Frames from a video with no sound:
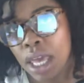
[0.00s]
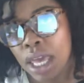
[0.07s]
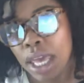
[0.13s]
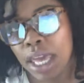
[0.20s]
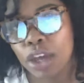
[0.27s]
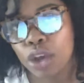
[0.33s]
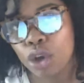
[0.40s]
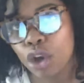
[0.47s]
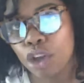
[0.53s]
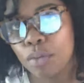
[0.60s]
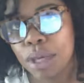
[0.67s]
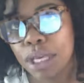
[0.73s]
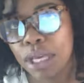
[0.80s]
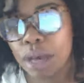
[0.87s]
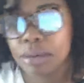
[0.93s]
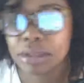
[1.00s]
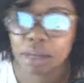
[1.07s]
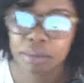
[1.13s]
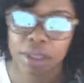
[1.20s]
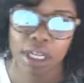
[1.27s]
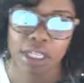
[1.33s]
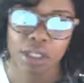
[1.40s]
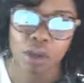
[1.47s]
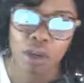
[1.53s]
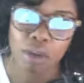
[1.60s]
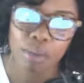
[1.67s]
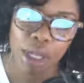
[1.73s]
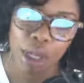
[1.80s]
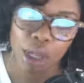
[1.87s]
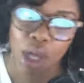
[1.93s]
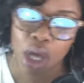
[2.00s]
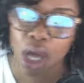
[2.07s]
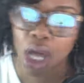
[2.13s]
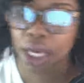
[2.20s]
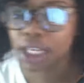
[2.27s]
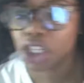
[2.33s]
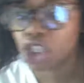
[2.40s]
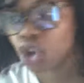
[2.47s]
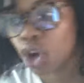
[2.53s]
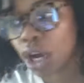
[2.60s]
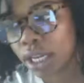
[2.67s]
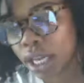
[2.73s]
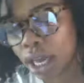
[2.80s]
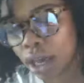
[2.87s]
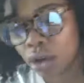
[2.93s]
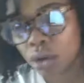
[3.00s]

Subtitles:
it could become something that's going to be long and drawn out,